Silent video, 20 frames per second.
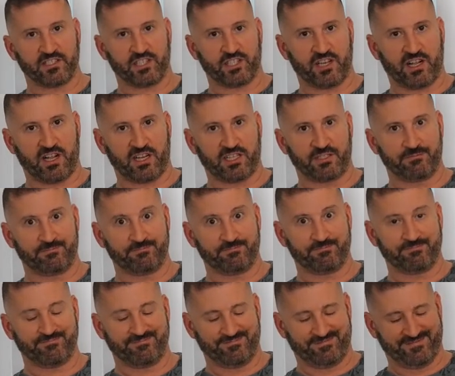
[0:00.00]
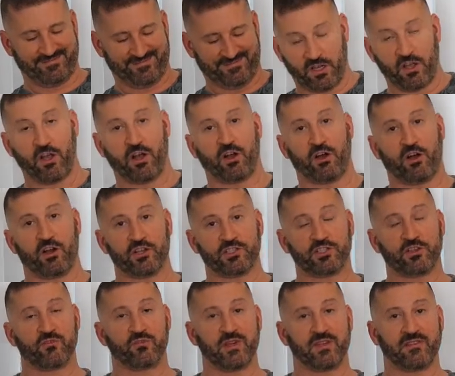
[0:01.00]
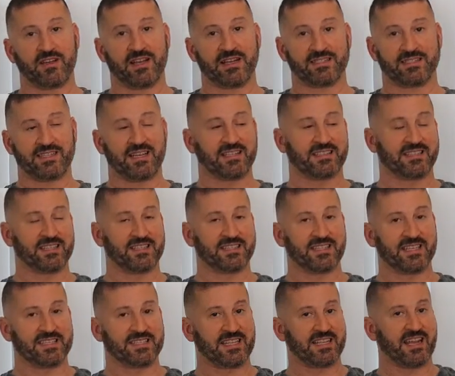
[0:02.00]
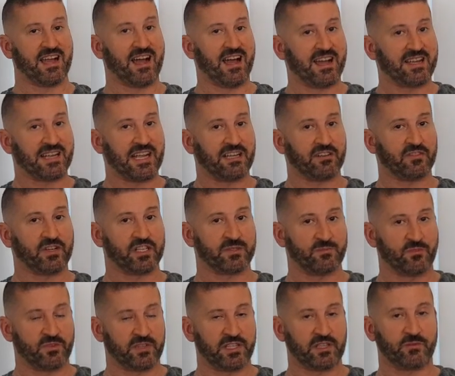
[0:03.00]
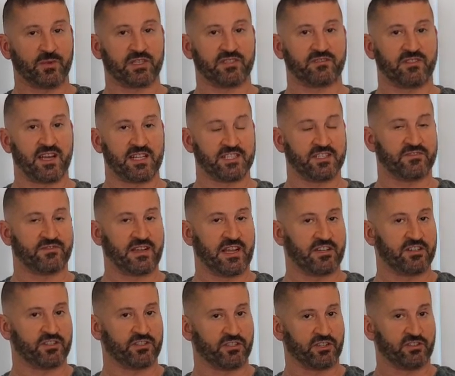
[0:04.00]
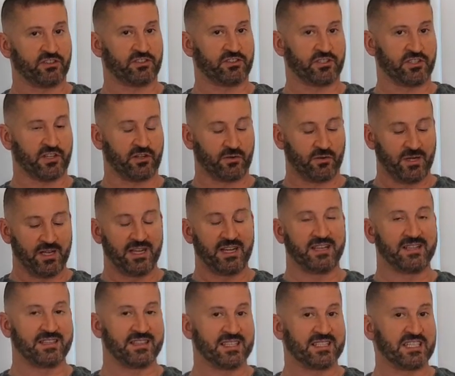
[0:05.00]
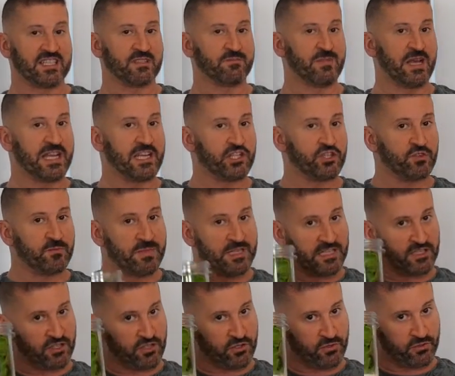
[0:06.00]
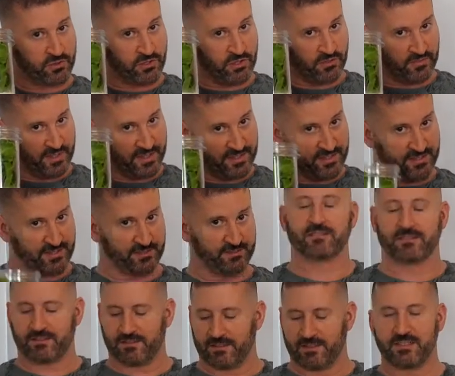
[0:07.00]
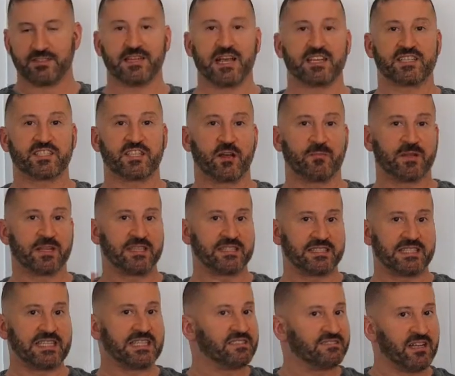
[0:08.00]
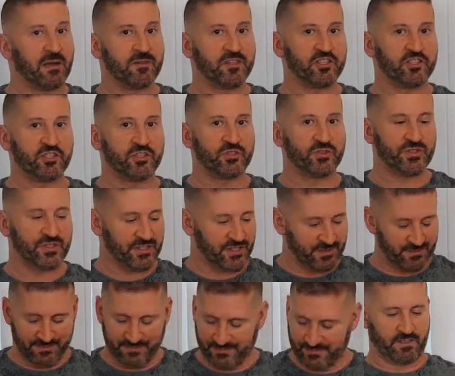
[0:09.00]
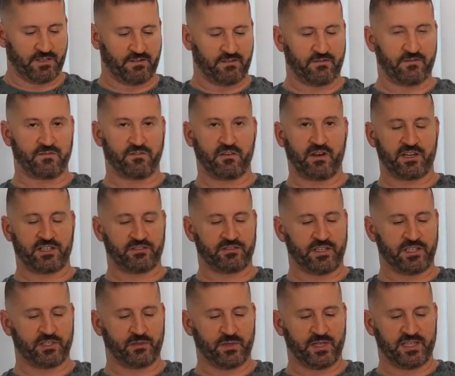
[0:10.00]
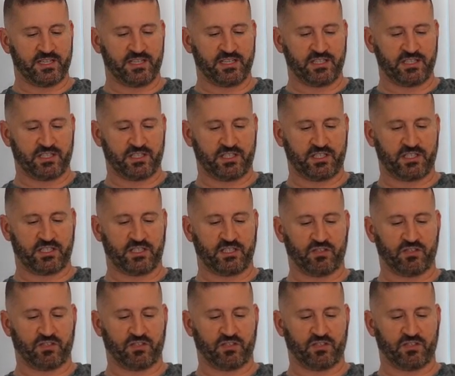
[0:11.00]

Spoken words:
shock. Also realize that this is a high-calorie smoothie with lots of fat and sugar, so this is meant to be 2 servings. Next up is the lemon juice, freshly squeezed.